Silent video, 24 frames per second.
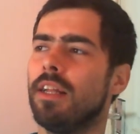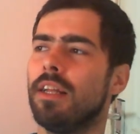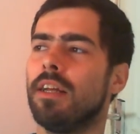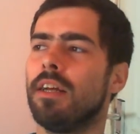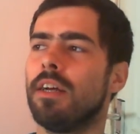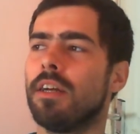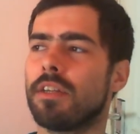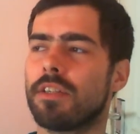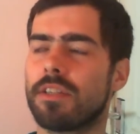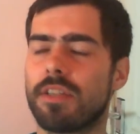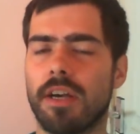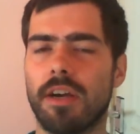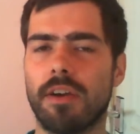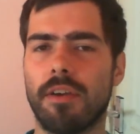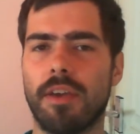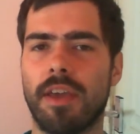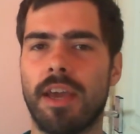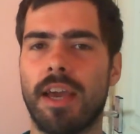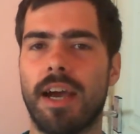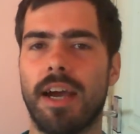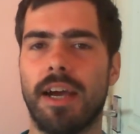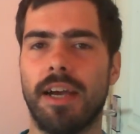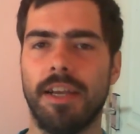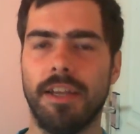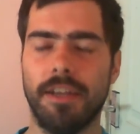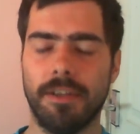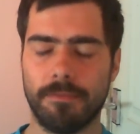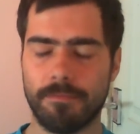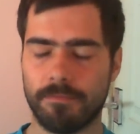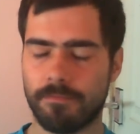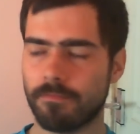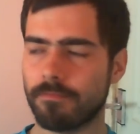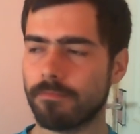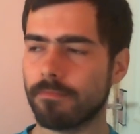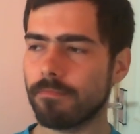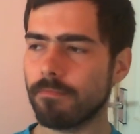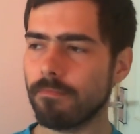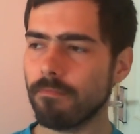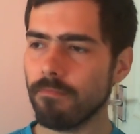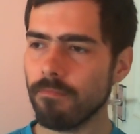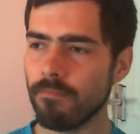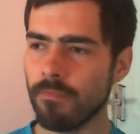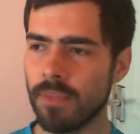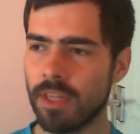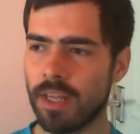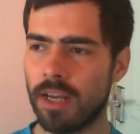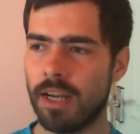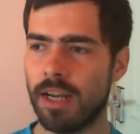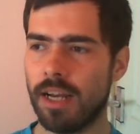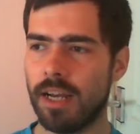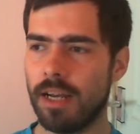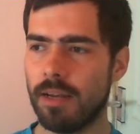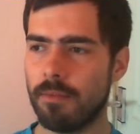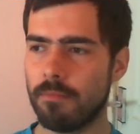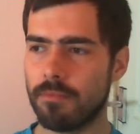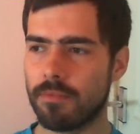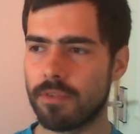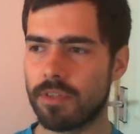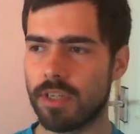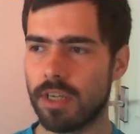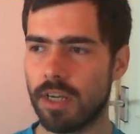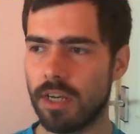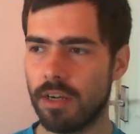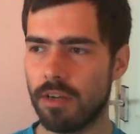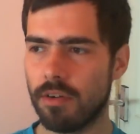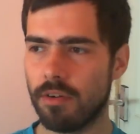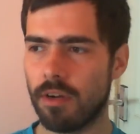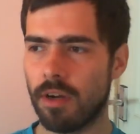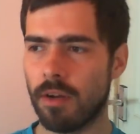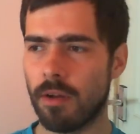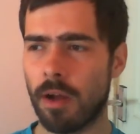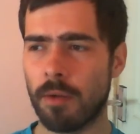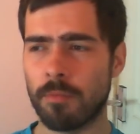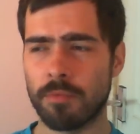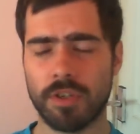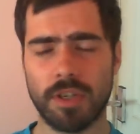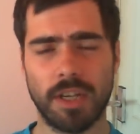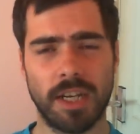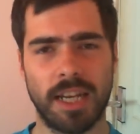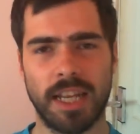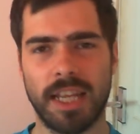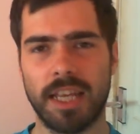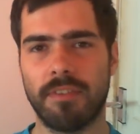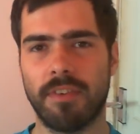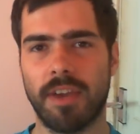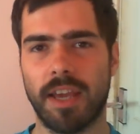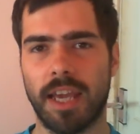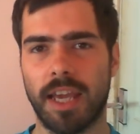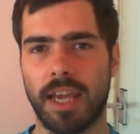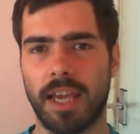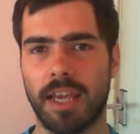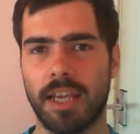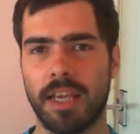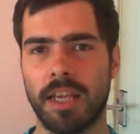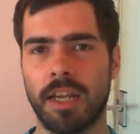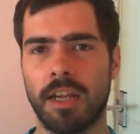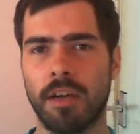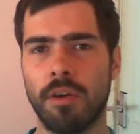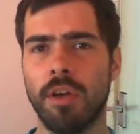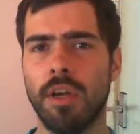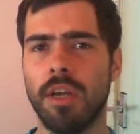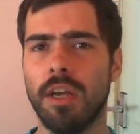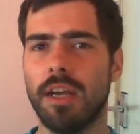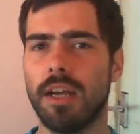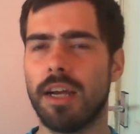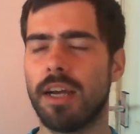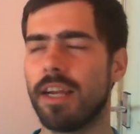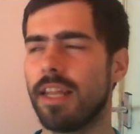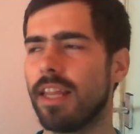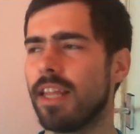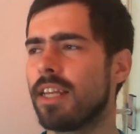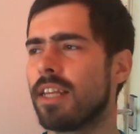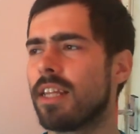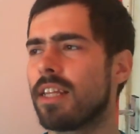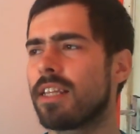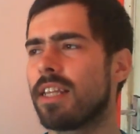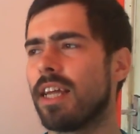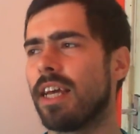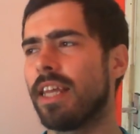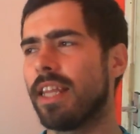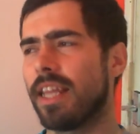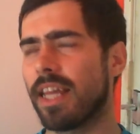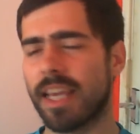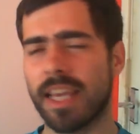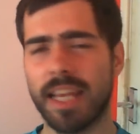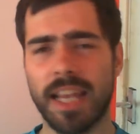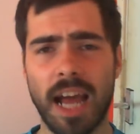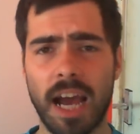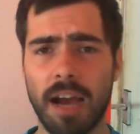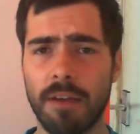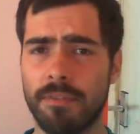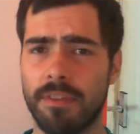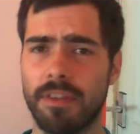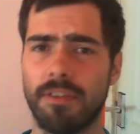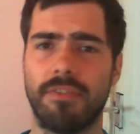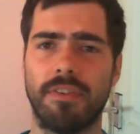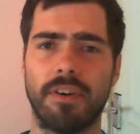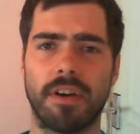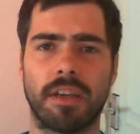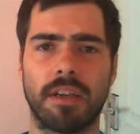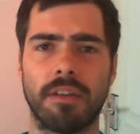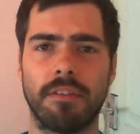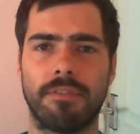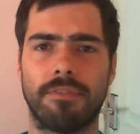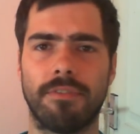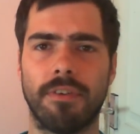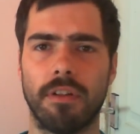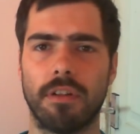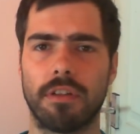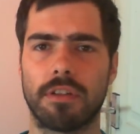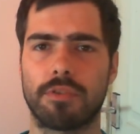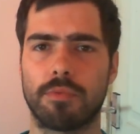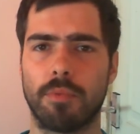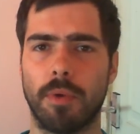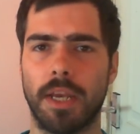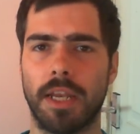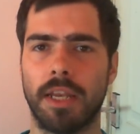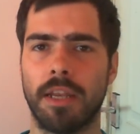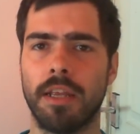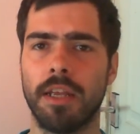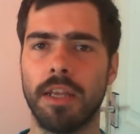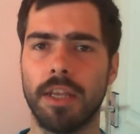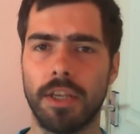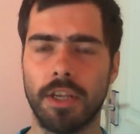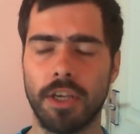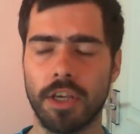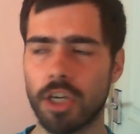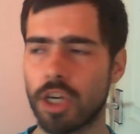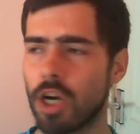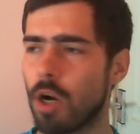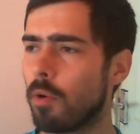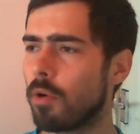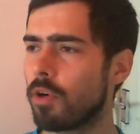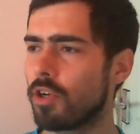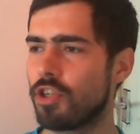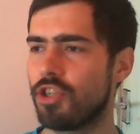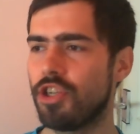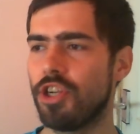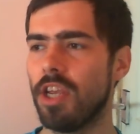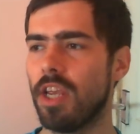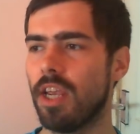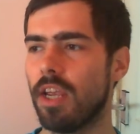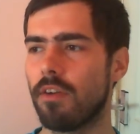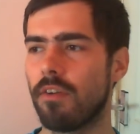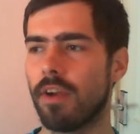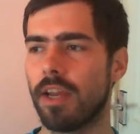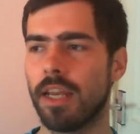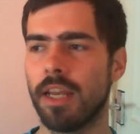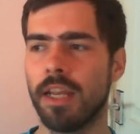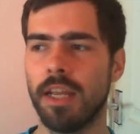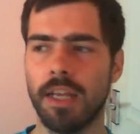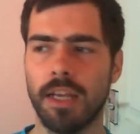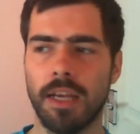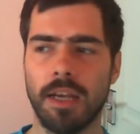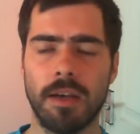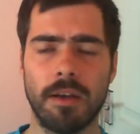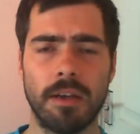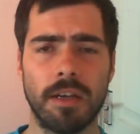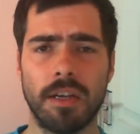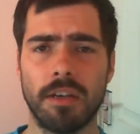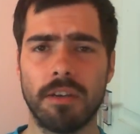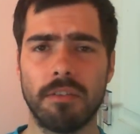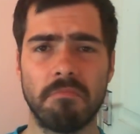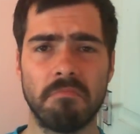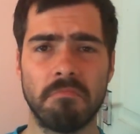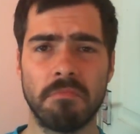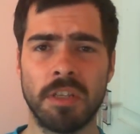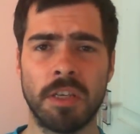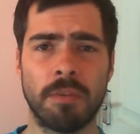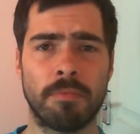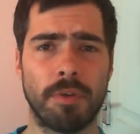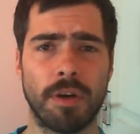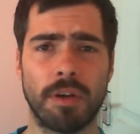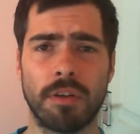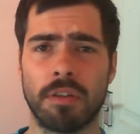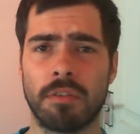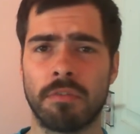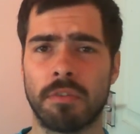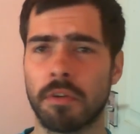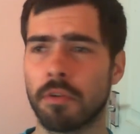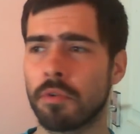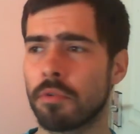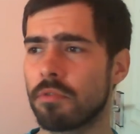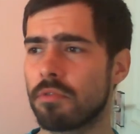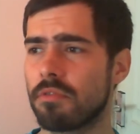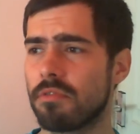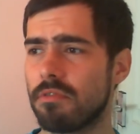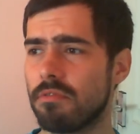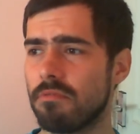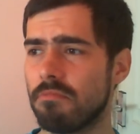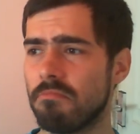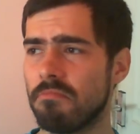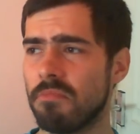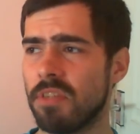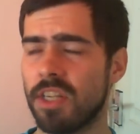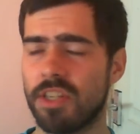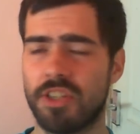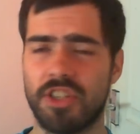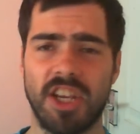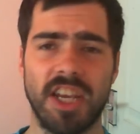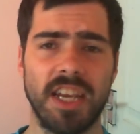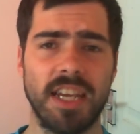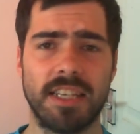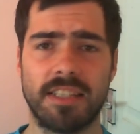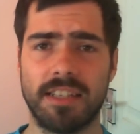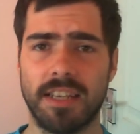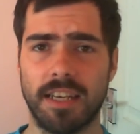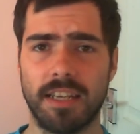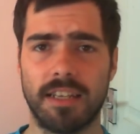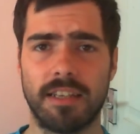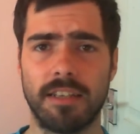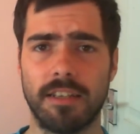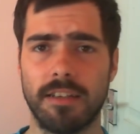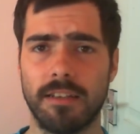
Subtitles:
So yeah. So I'm just gonna leave it here. You know, at the end of the day, they can have the fucking false win. You can go on cheering. You broke the rules. You cheated.